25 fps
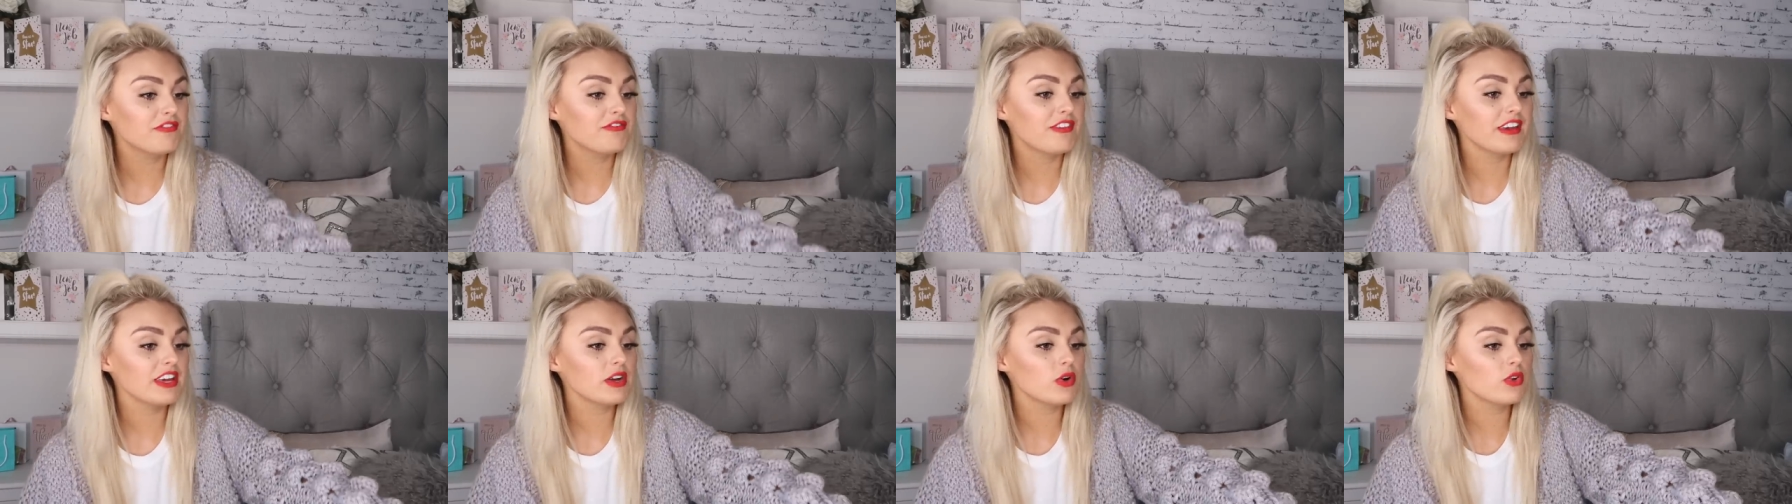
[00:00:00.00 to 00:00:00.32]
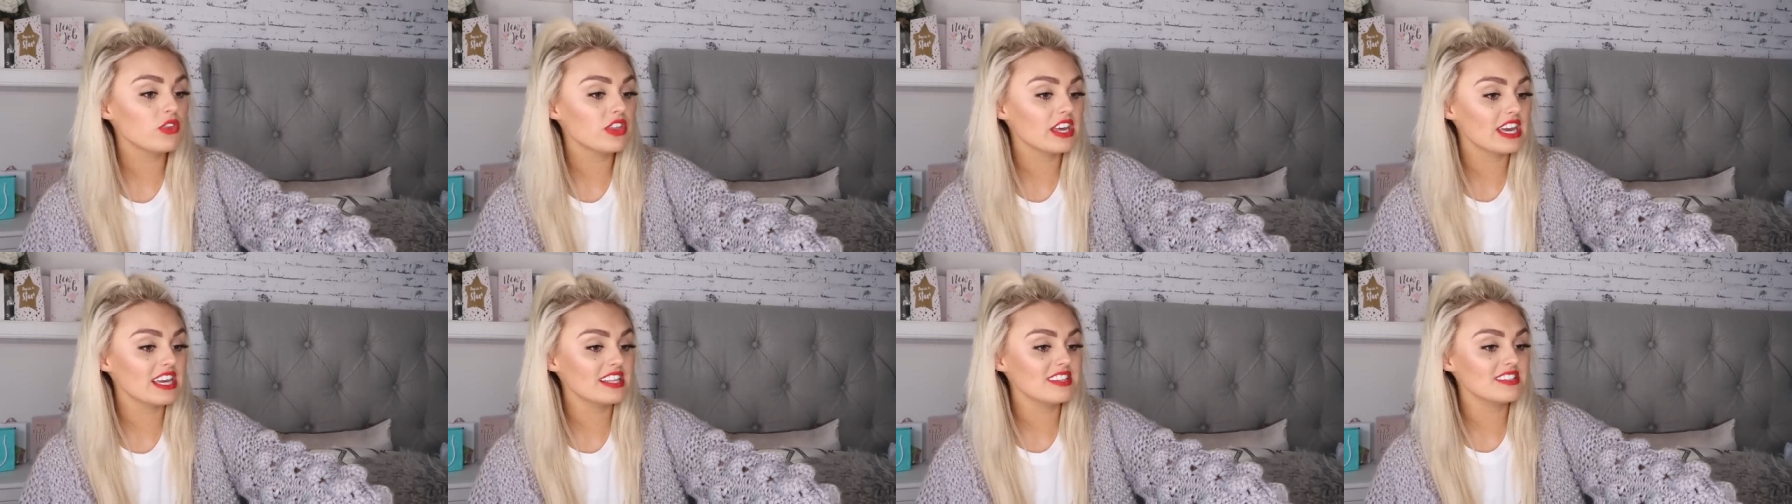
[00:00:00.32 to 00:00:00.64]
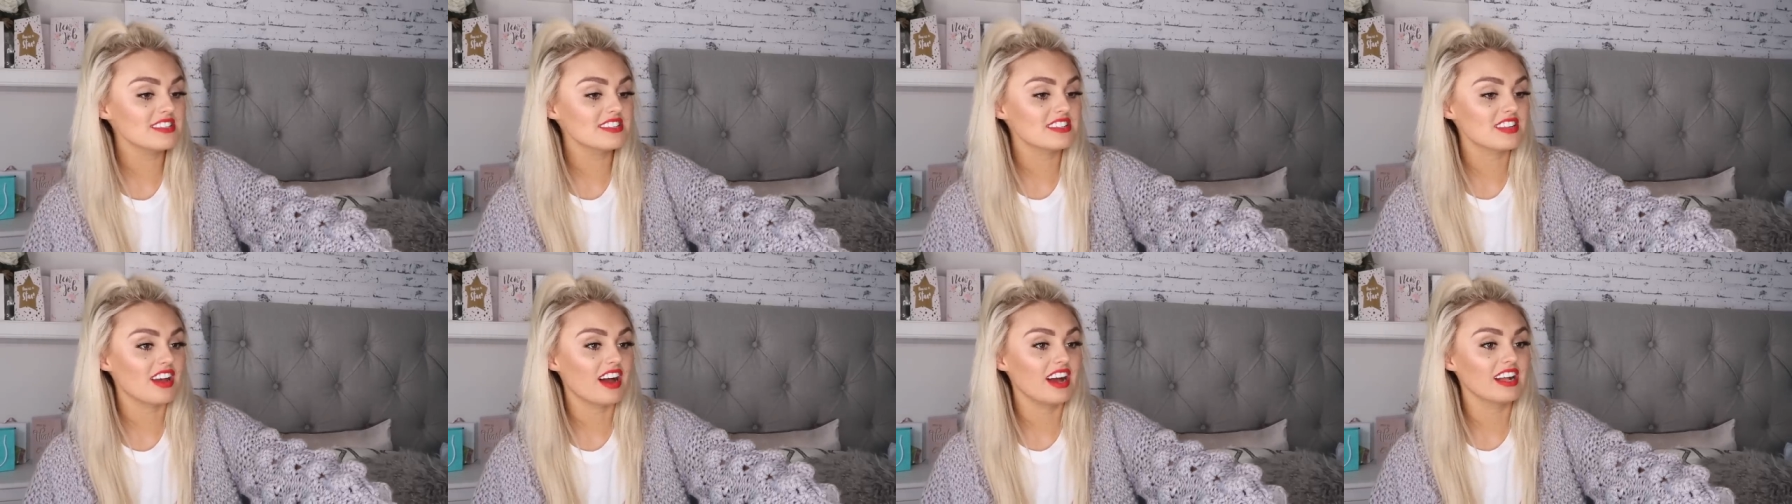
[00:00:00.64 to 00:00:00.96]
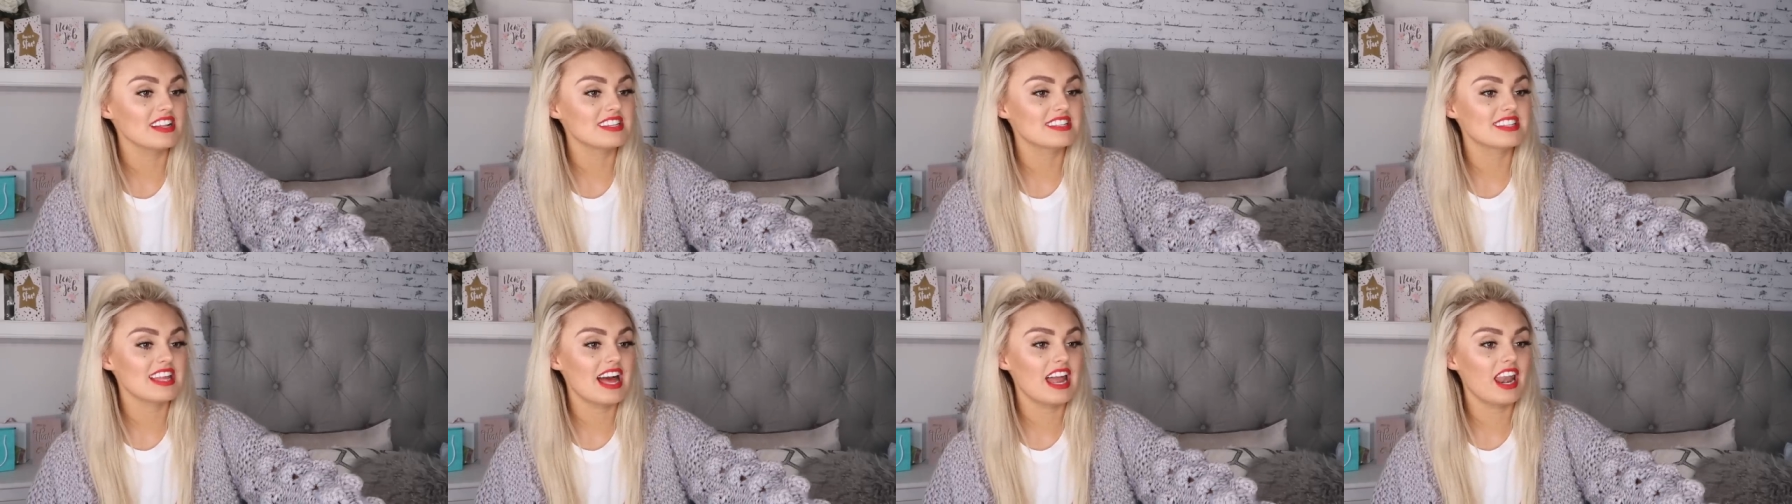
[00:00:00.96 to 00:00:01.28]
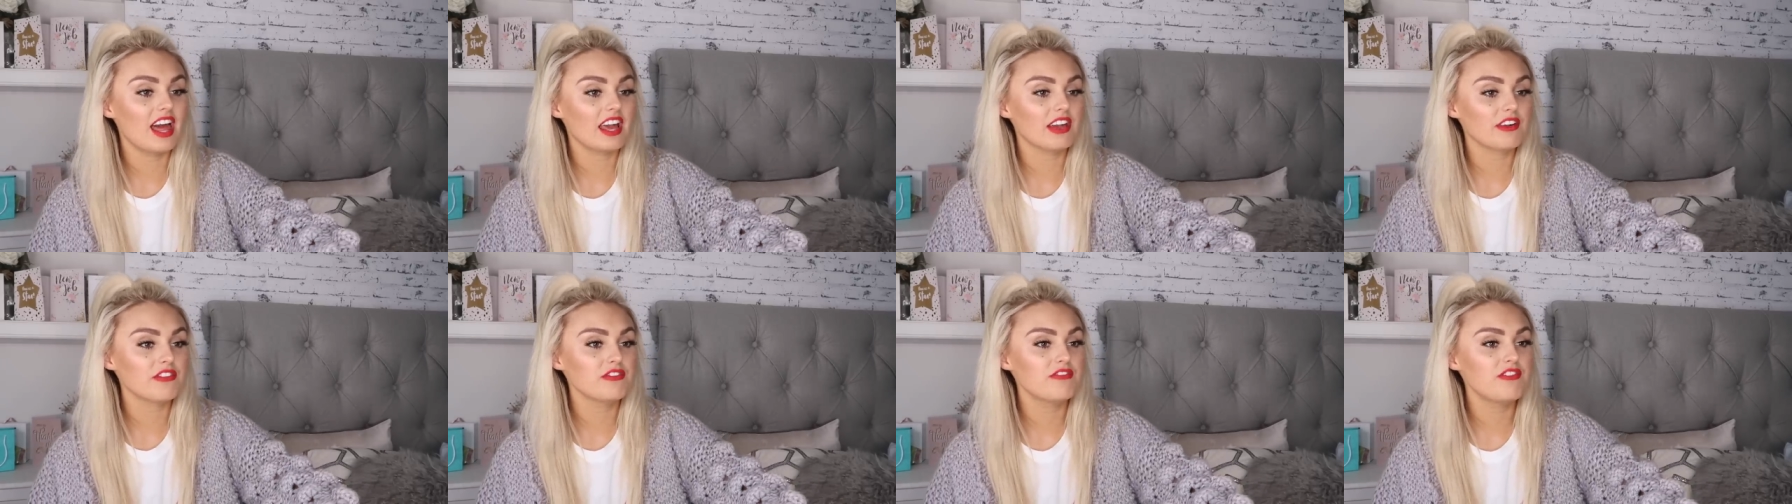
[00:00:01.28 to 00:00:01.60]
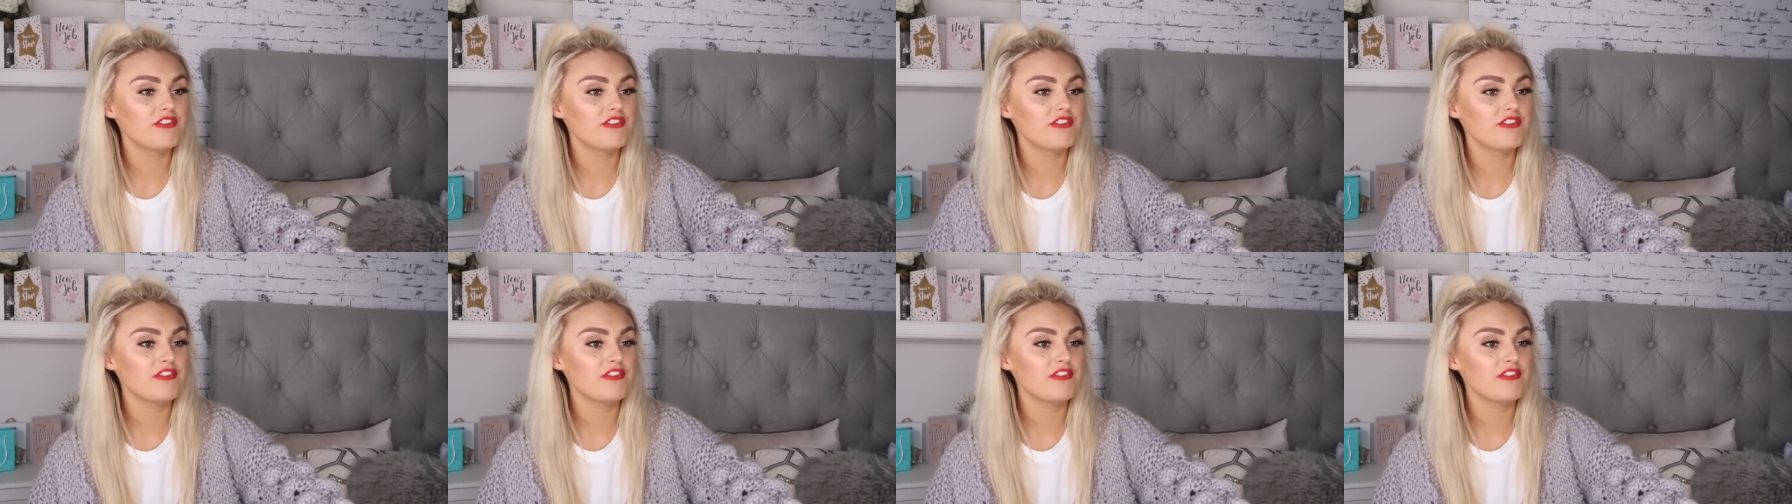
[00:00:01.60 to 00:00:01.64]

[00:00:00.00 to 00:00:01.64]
And feel the insides, they're like